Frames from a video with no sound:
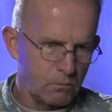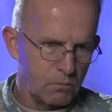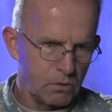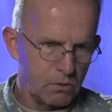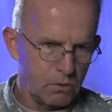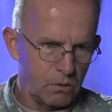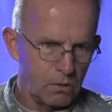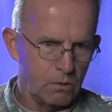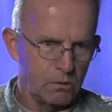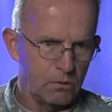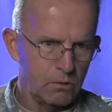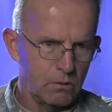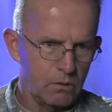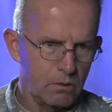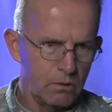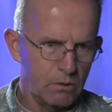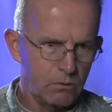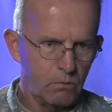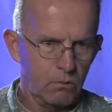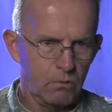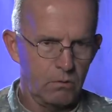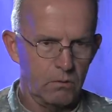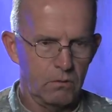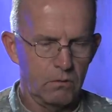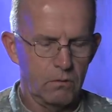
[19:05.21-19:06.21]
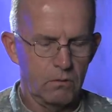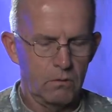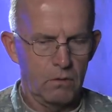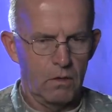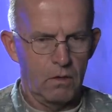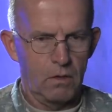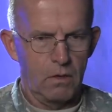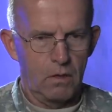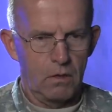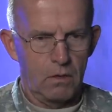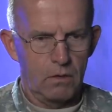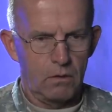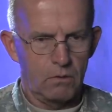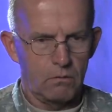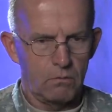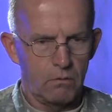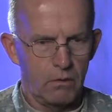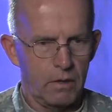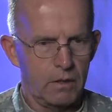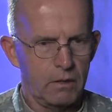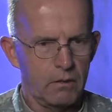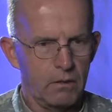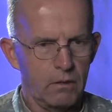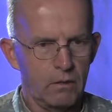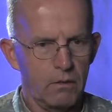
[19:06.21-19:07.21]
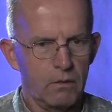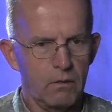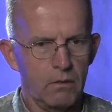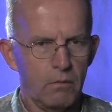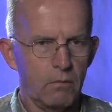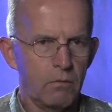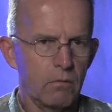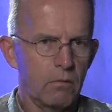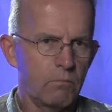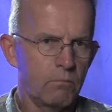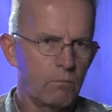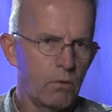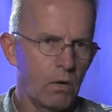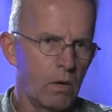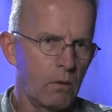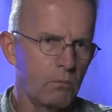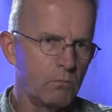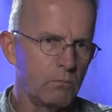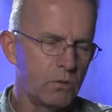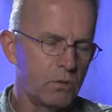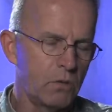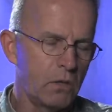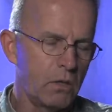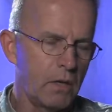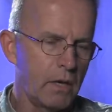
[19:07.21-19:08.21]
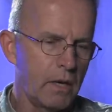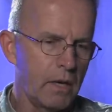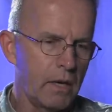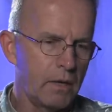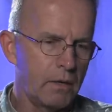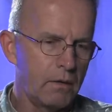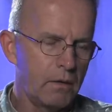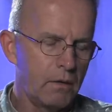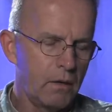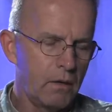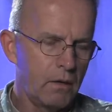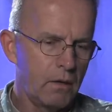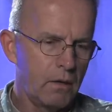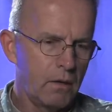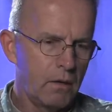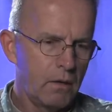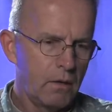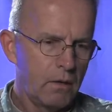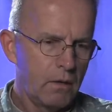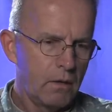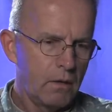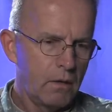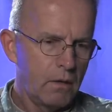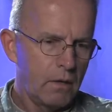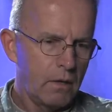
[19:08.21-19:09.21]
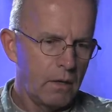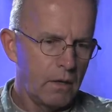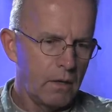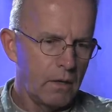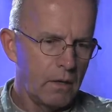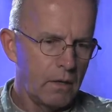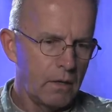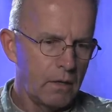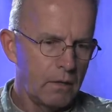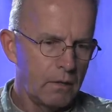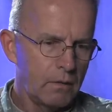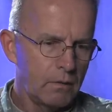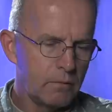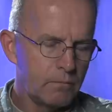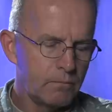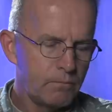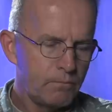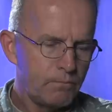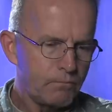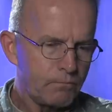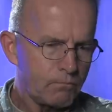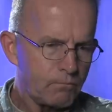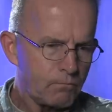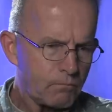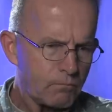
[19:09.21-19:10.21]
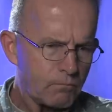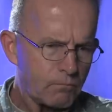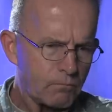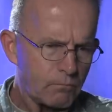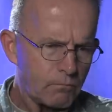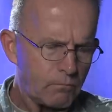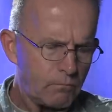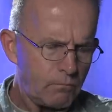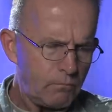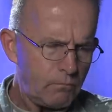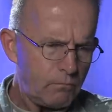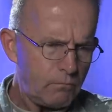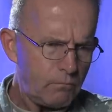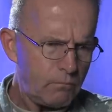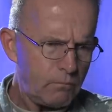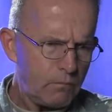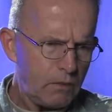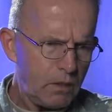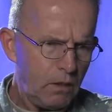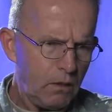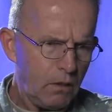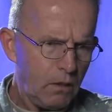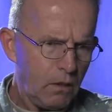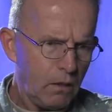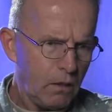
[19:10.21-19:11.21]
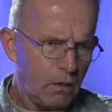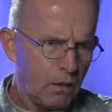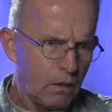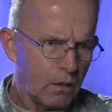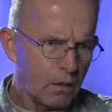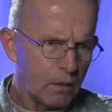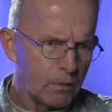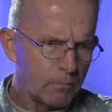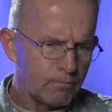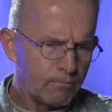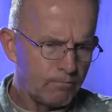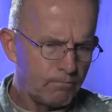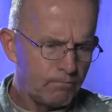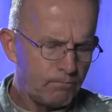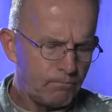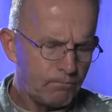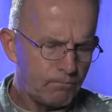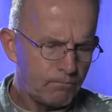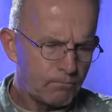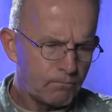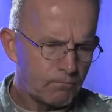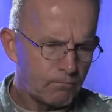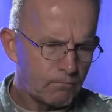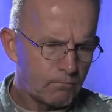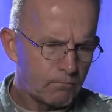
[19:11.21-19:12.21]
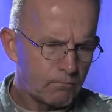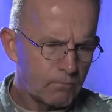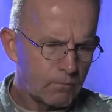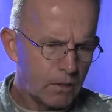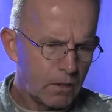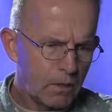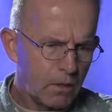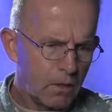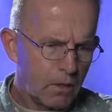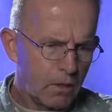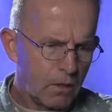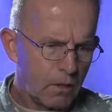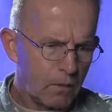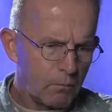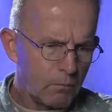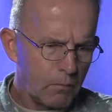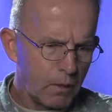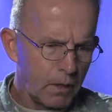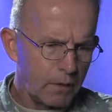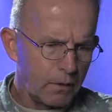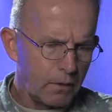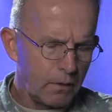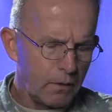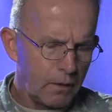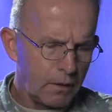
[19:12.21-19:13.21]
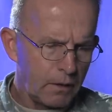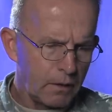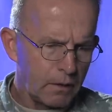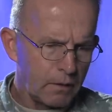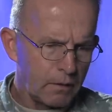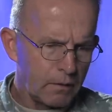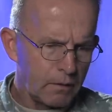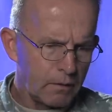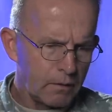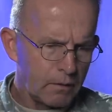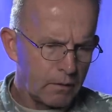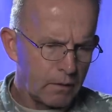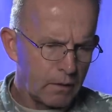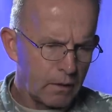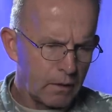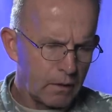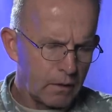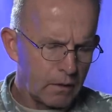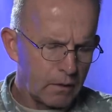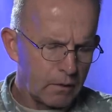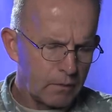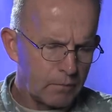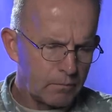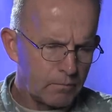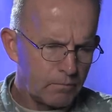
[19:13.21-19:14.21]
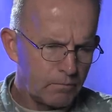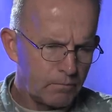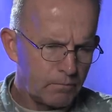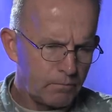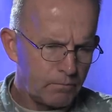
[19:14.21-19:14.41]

some surgeries which corrected the problem she had. And um, but in uh,